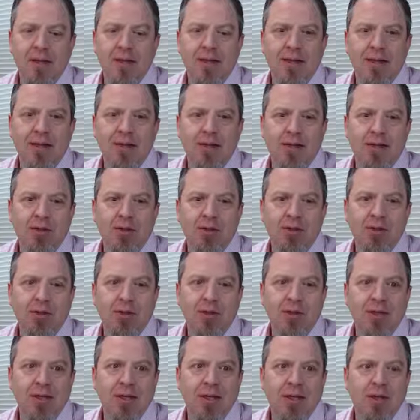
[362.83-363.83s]
again,
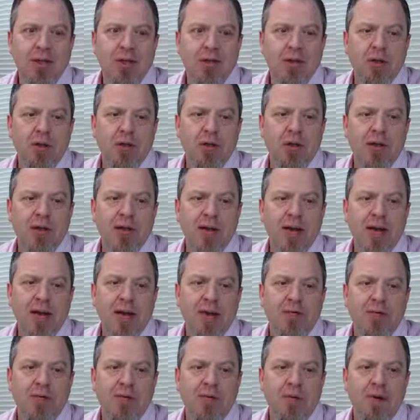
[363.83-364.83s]
just being able to look at
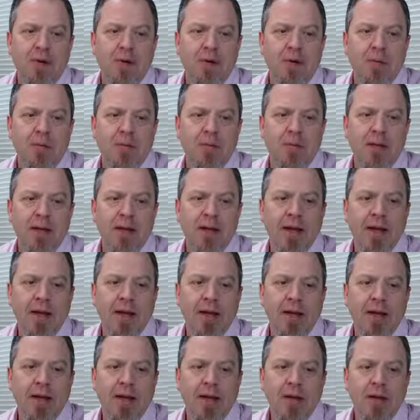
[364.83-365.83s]
it from
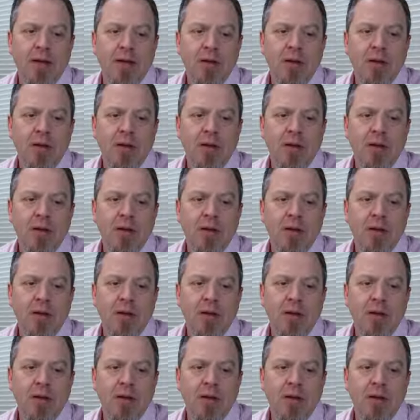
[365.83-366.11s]
a